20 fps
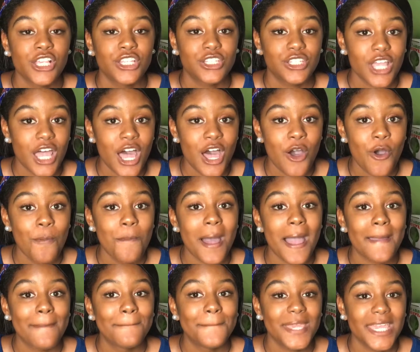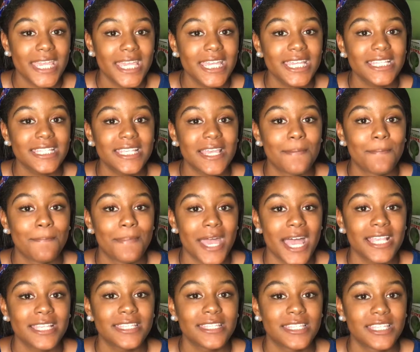So my biggest and
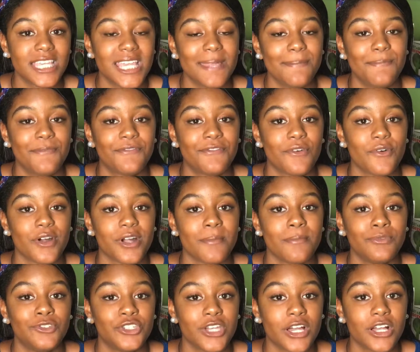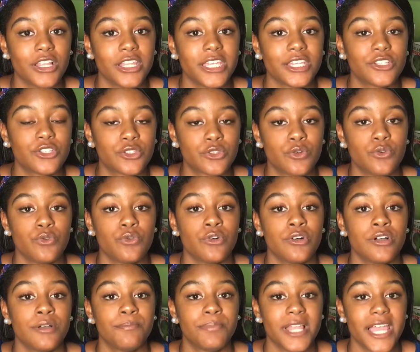best tip for juggling
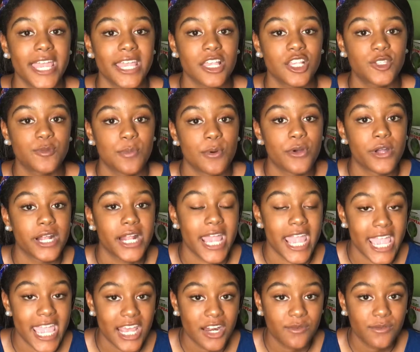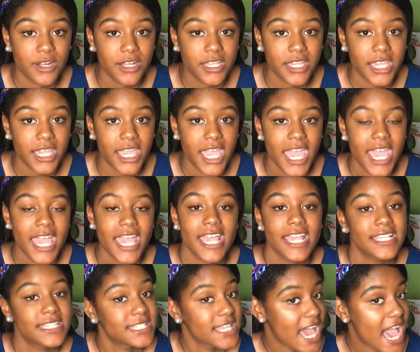school, playing a sport, and working
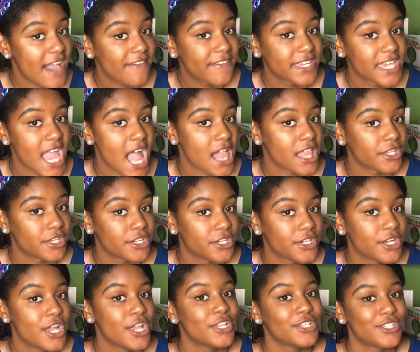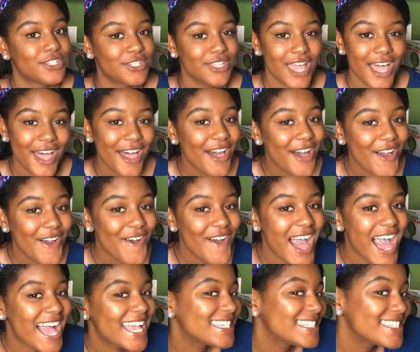is to have a calendar. So
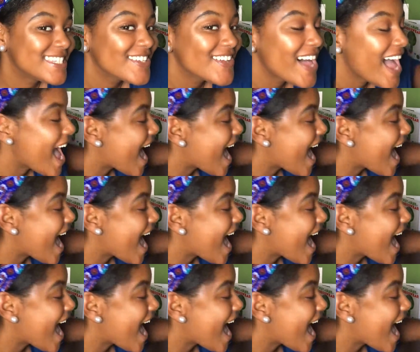I still